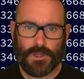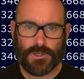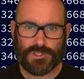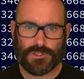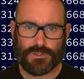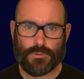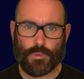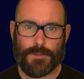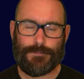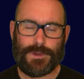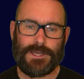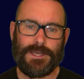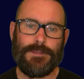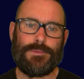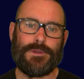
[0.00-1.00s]
So we
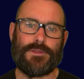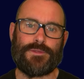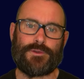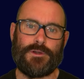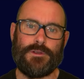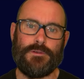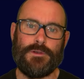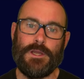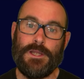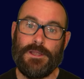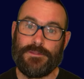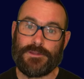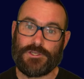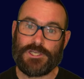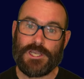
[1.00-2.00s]
pipe it through
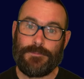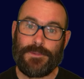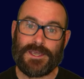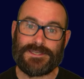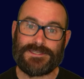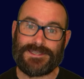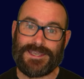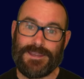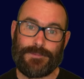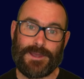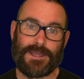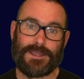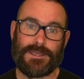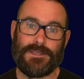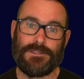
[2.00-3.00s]
the G P S D
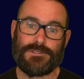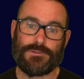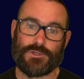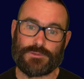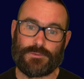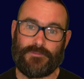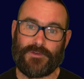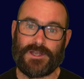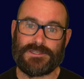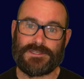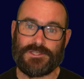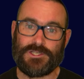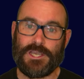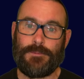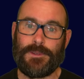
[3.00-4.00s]
package, which provides the
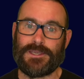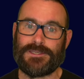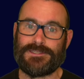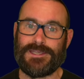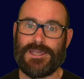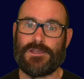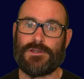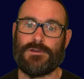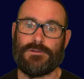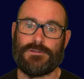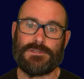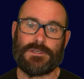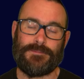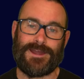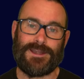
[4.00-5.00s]
G P S
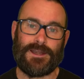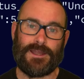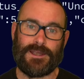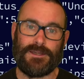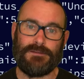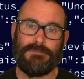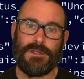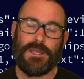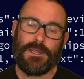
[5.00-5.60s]
decode command line,